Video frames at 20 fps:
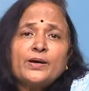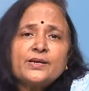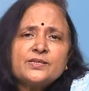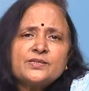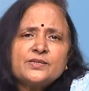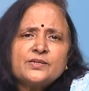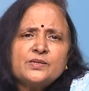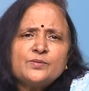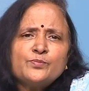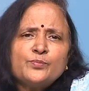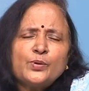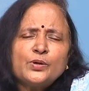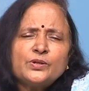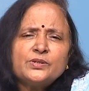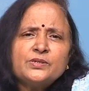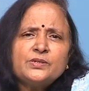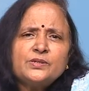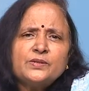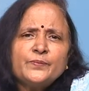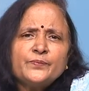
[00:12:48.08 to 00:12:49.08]
is it
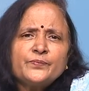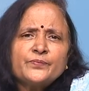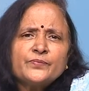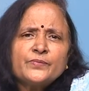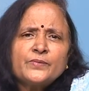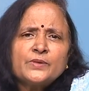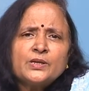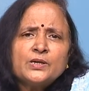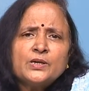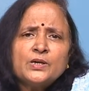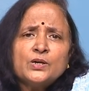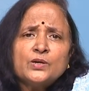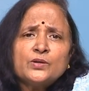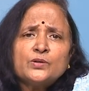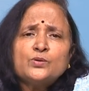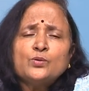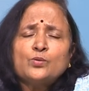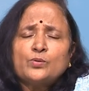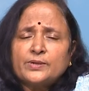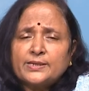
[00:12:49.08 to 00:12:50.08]
important?
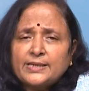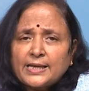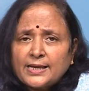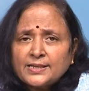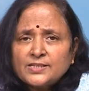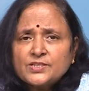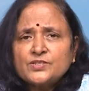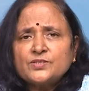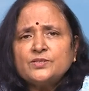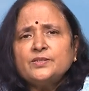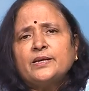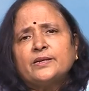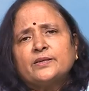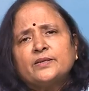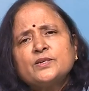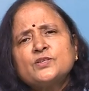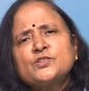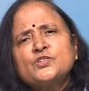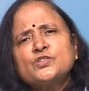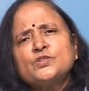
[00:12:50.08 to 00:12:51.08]
To catch the
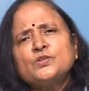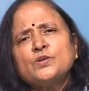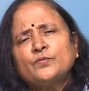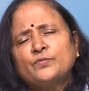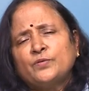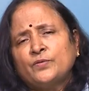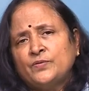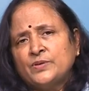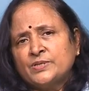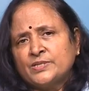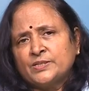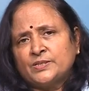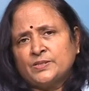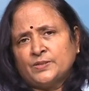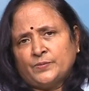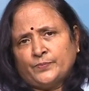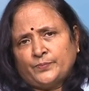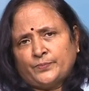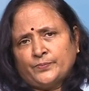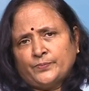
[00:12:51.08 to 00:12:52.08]
attention of a visitor.
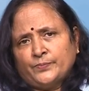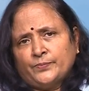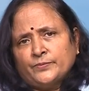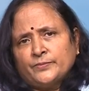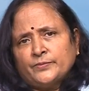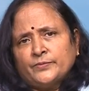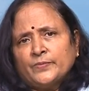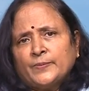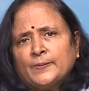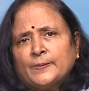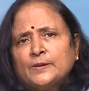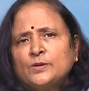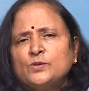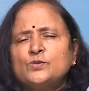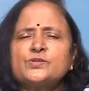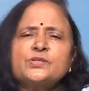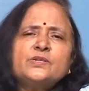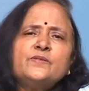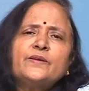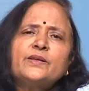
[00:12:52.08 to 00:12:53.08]
You
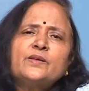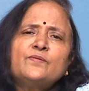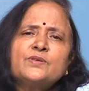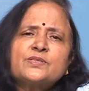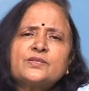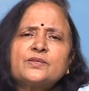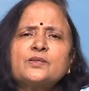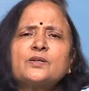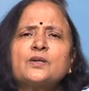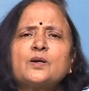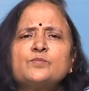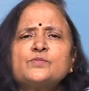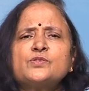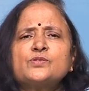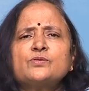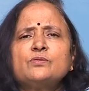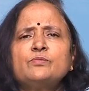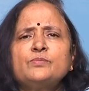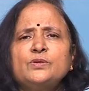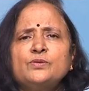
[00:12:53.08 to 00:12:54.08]
see, when a visitor comes to
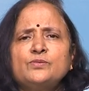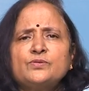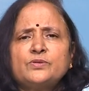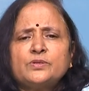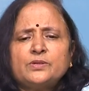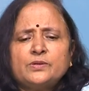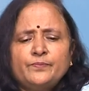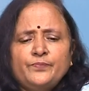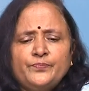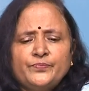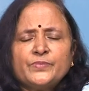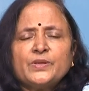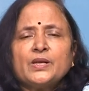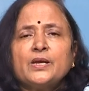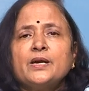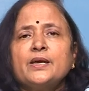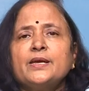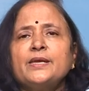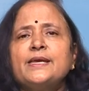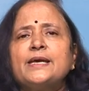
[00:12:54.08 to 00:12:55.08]
a museum,
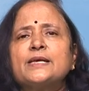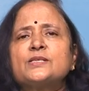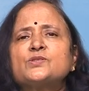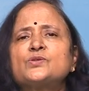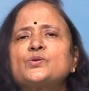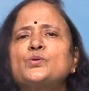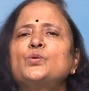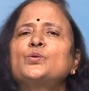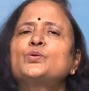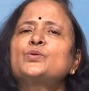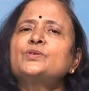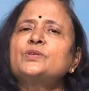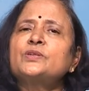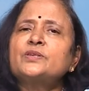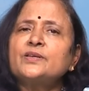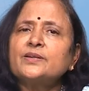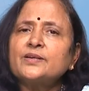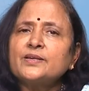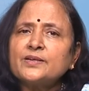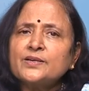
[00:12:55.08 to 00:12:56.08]
he has to go to the
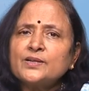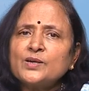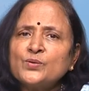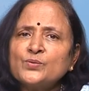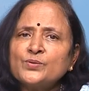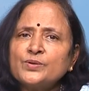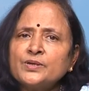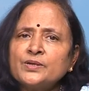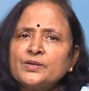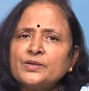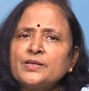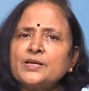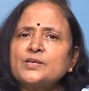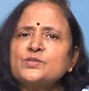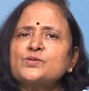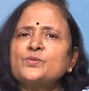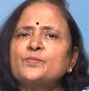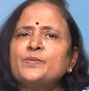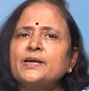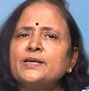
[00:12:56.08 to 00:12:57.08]
ticket counter, he has
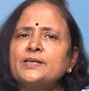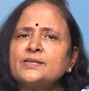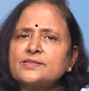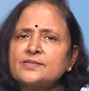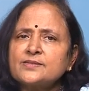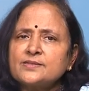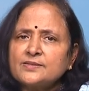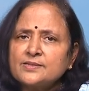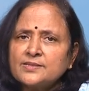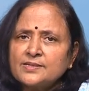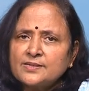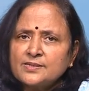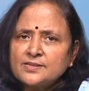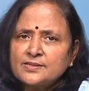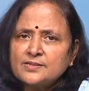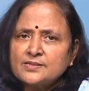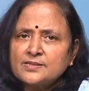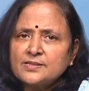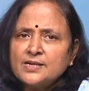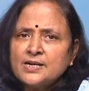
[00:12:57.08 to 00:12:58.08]
to buy his
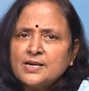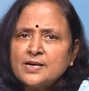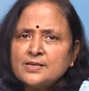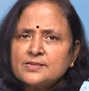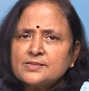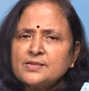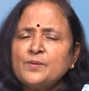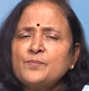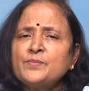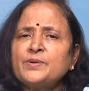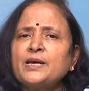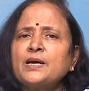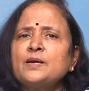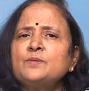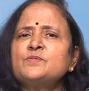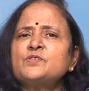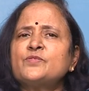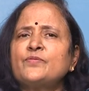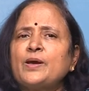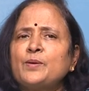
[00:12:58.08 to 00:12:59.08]
tickets.
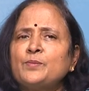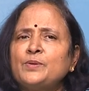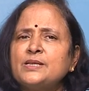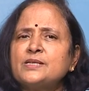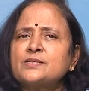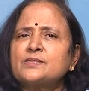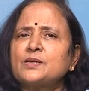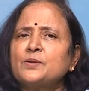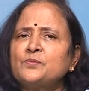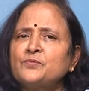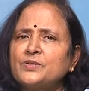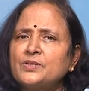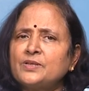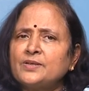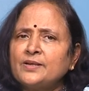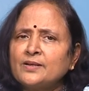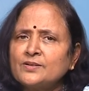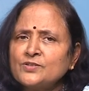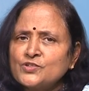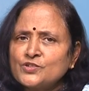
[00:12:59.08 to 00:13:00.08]
Sometimes families come with
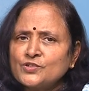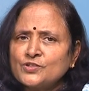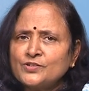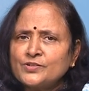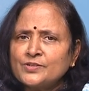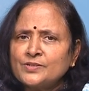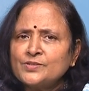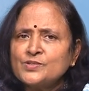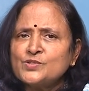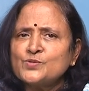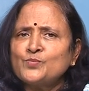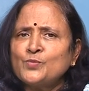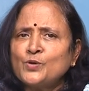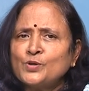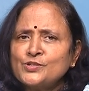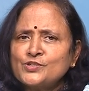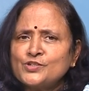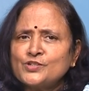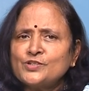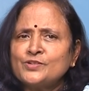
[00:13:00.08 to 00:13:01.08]
young children, small
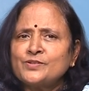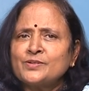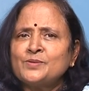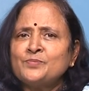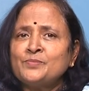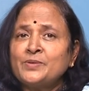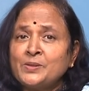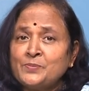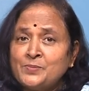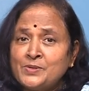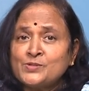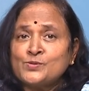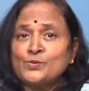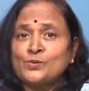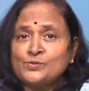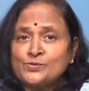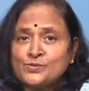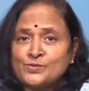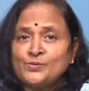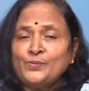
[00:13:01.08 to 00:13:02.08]
children, babies
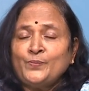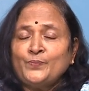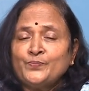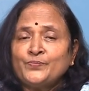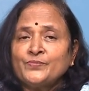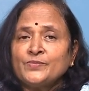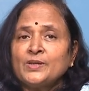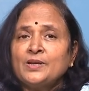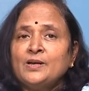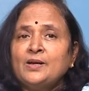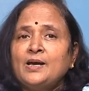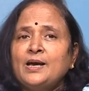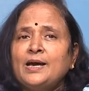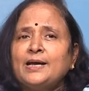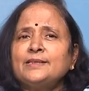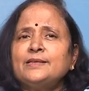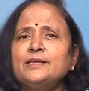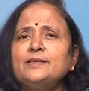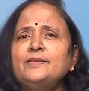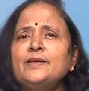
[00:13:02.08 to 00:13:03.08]
also,
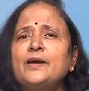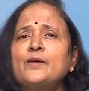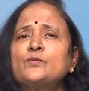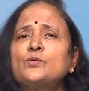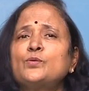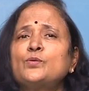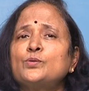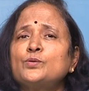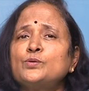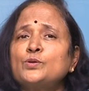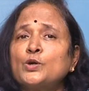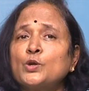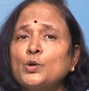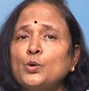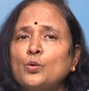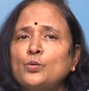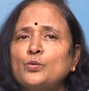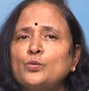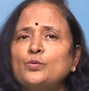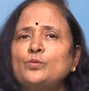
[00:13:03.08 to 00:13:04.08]
and then they have to the
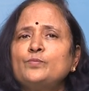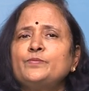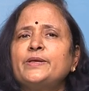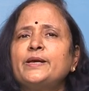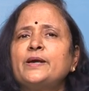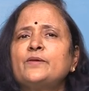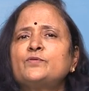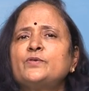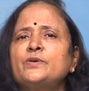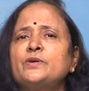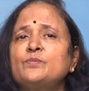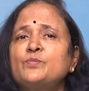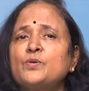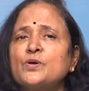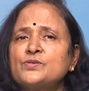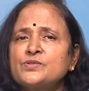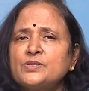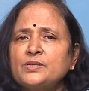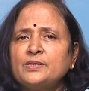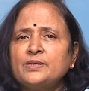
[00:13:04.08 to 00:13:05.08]
cloak room, they have to
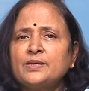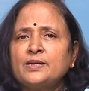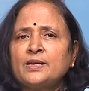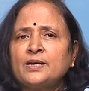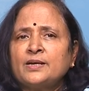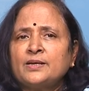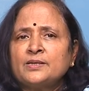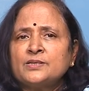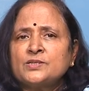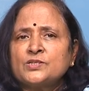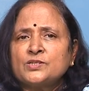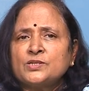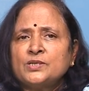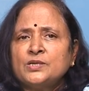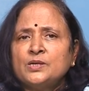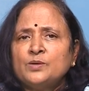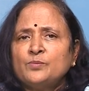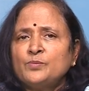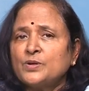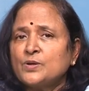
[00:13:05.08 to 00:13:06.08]
deposit their luggage,
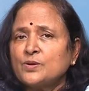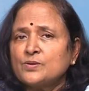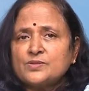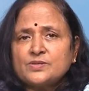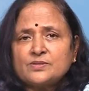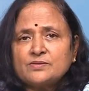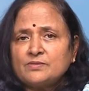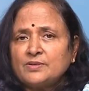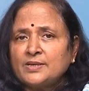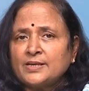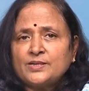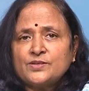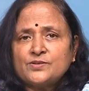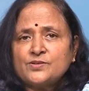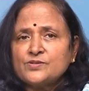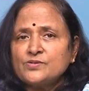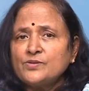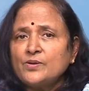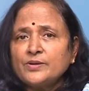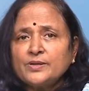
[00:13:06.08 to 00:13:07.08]
because luggage
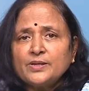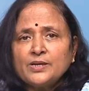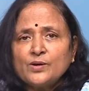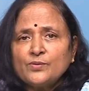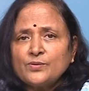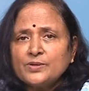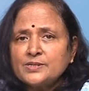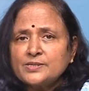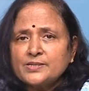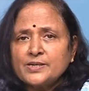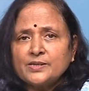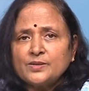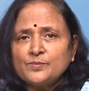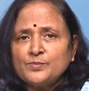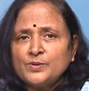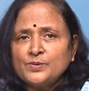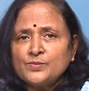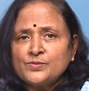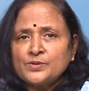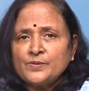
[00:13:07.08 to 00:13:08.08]
is not allowed inside a
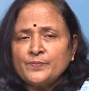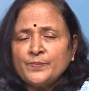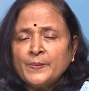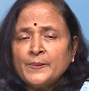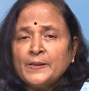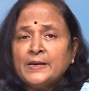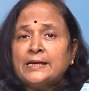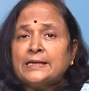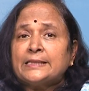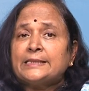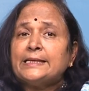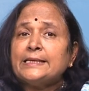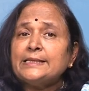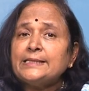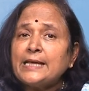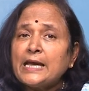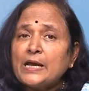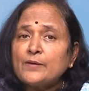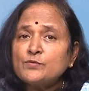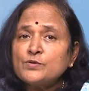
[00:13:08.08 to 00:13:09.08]
museum. Then they
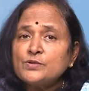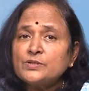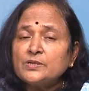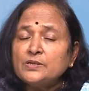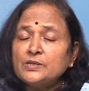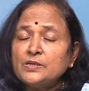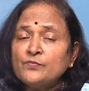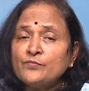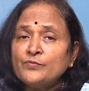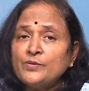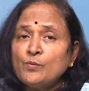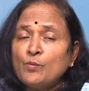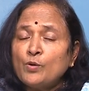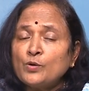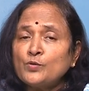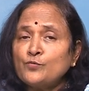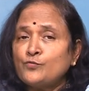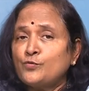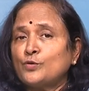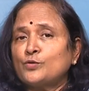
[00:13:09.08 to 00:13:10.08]
have to, if they want
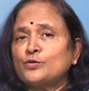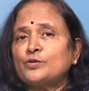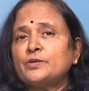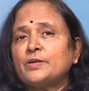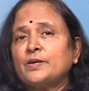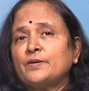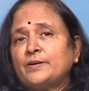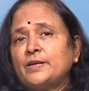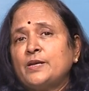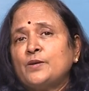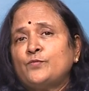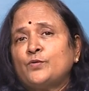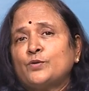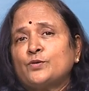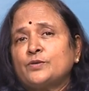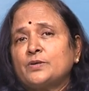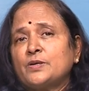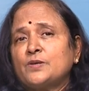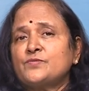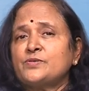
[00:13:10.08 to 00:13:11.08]
to take
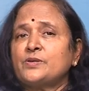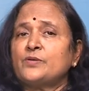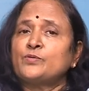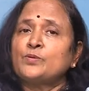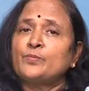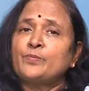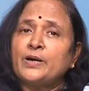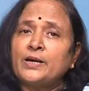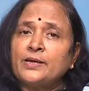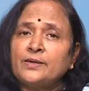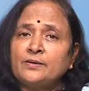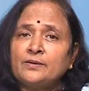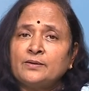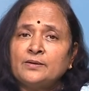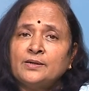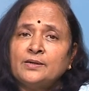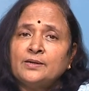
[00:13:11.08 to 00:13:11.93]
photographs, they have to buy a